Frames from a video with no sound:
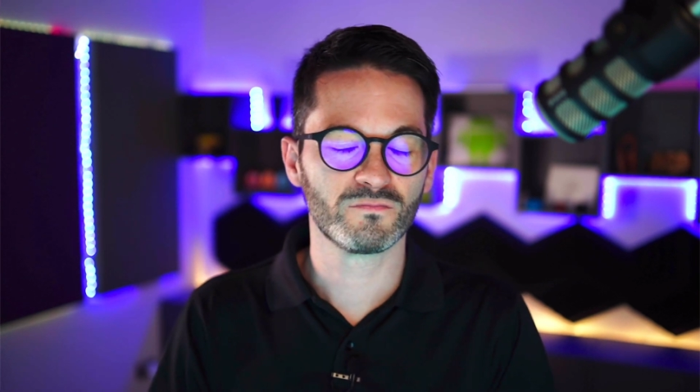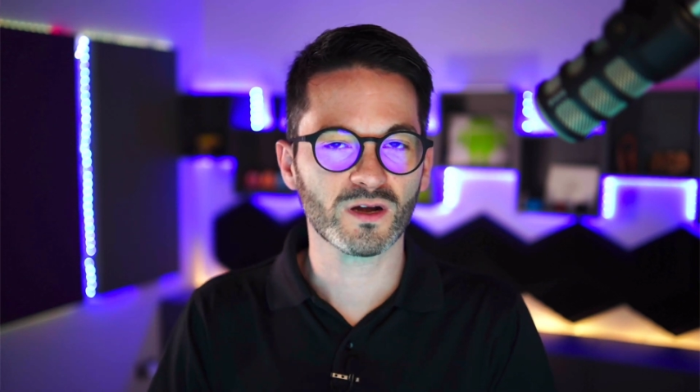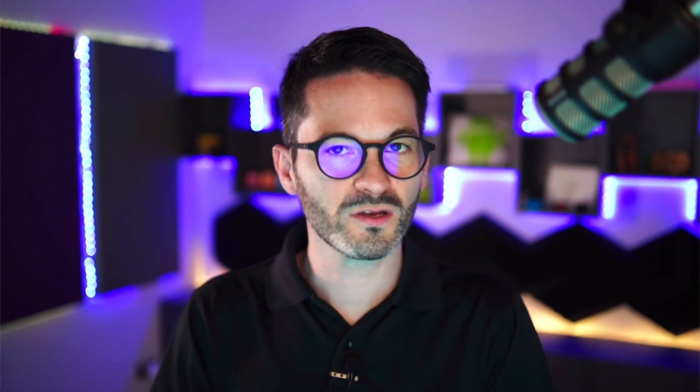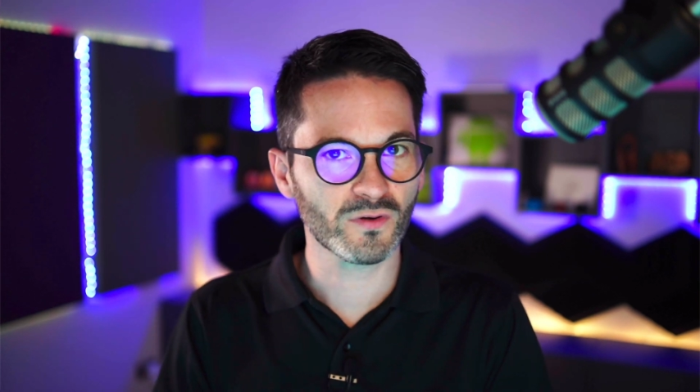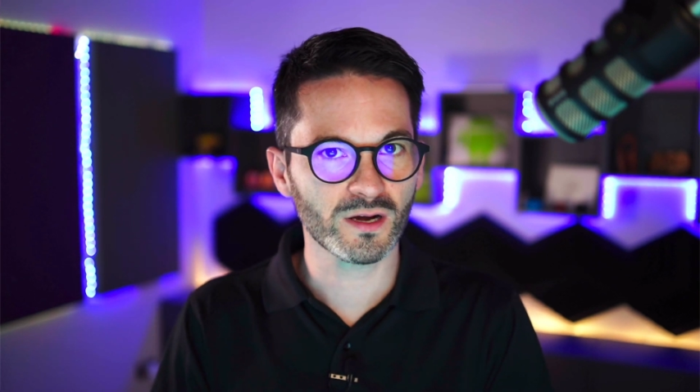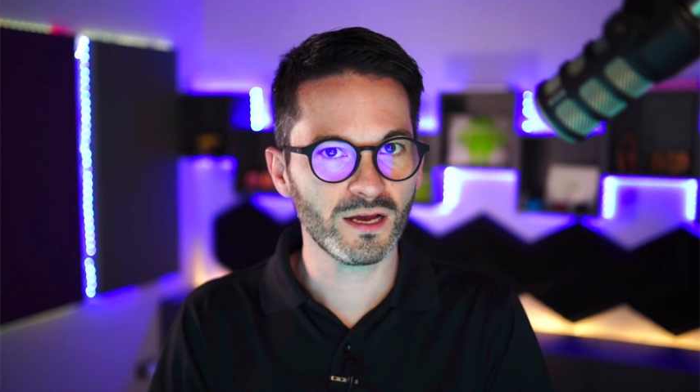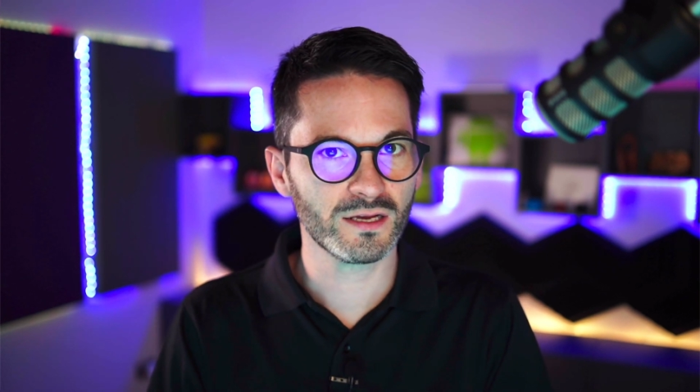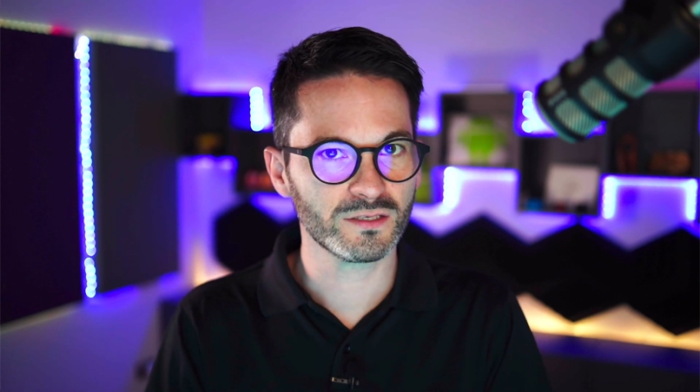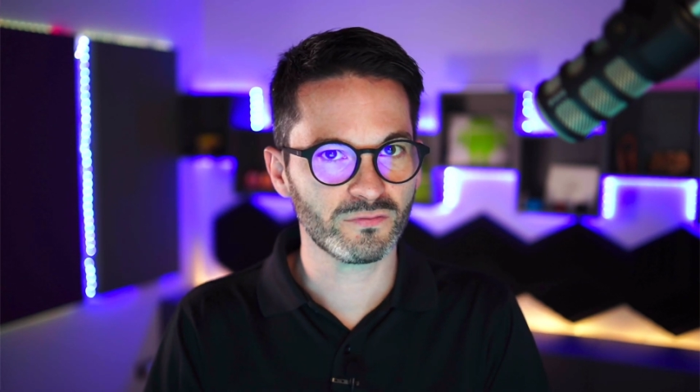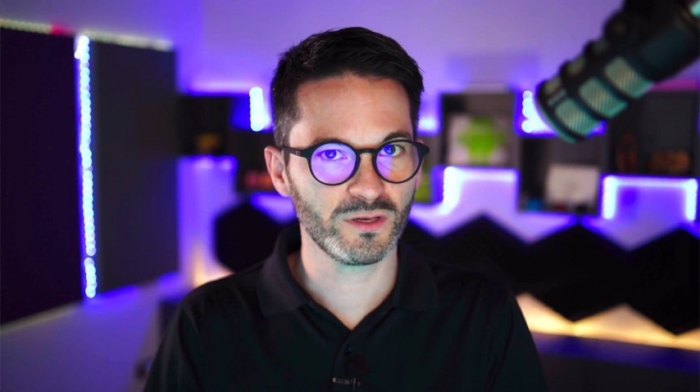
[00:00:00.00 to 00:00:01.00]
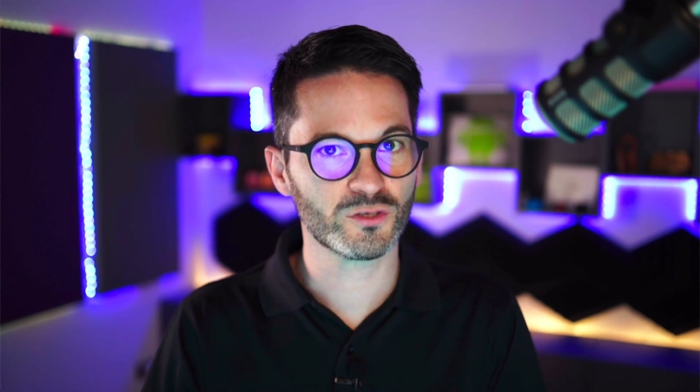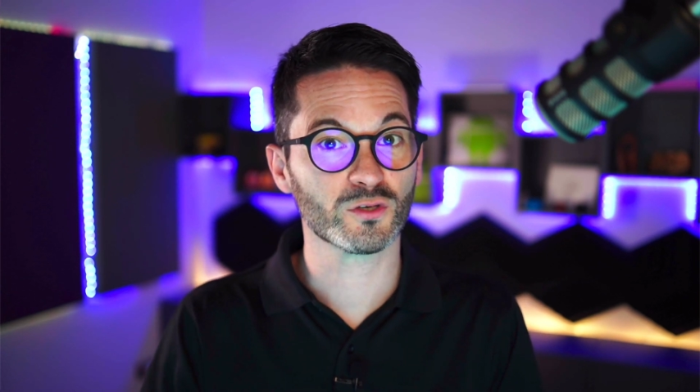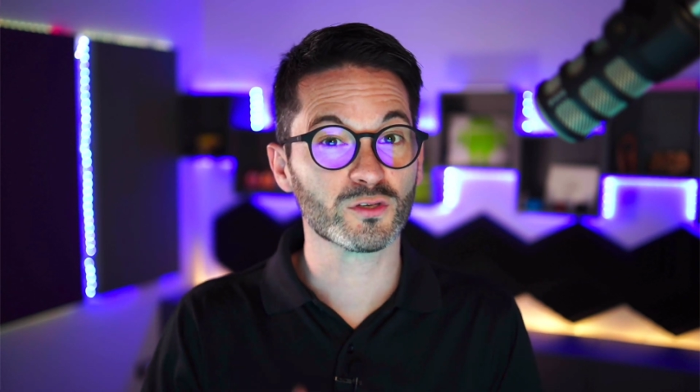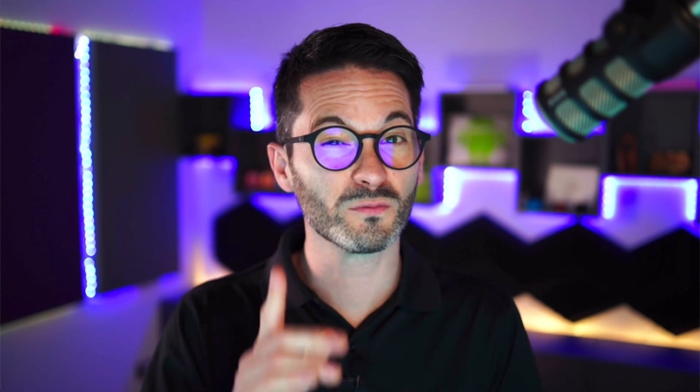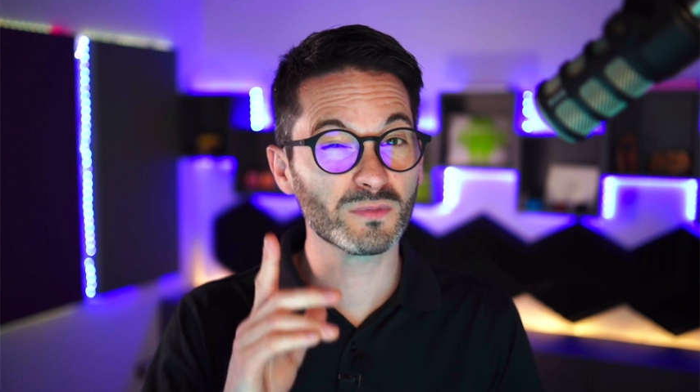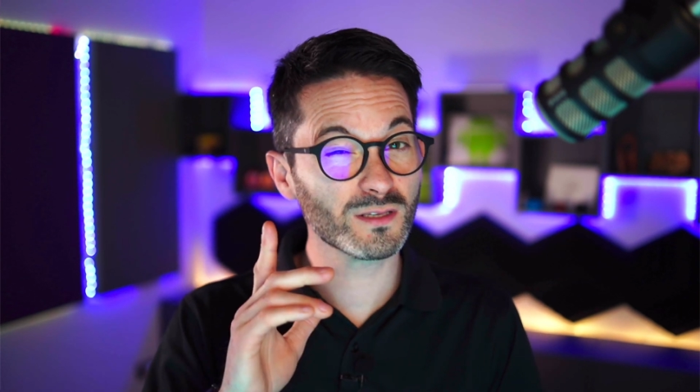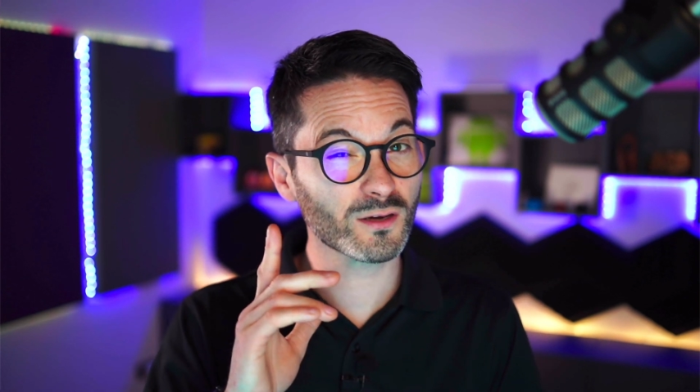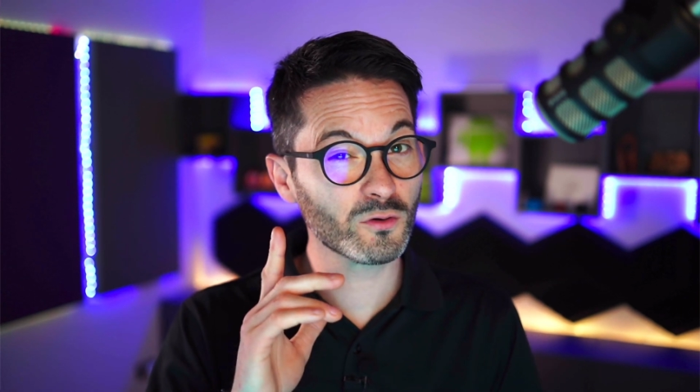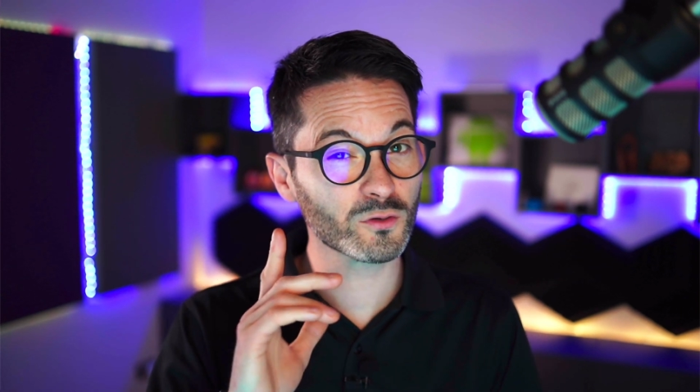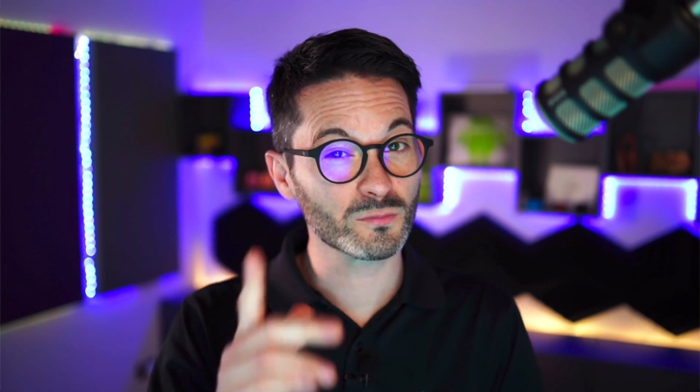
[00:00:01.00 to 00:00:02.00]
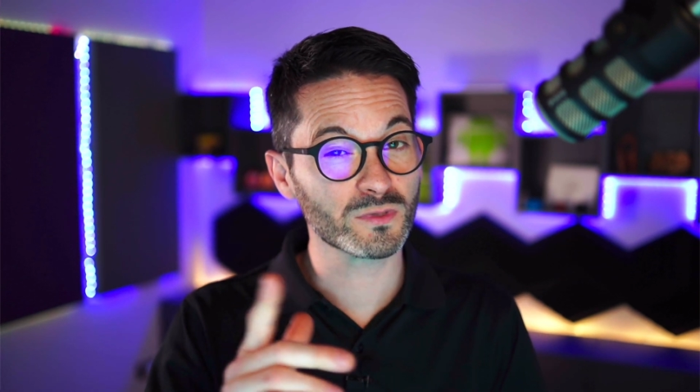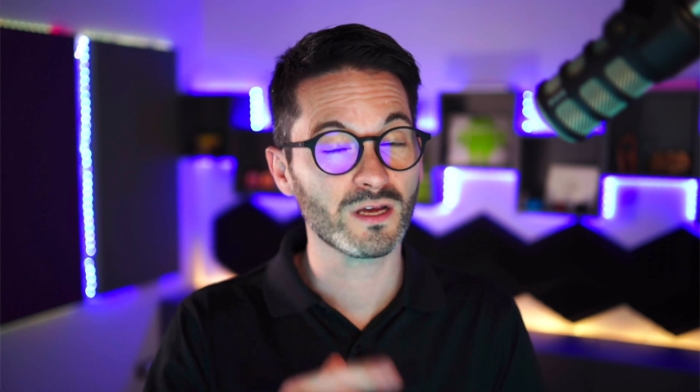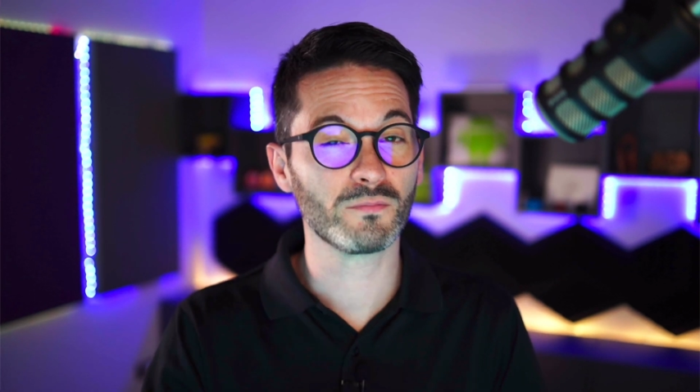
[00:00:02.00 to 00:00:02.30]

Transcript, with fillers: Very, very handy feature, something that customers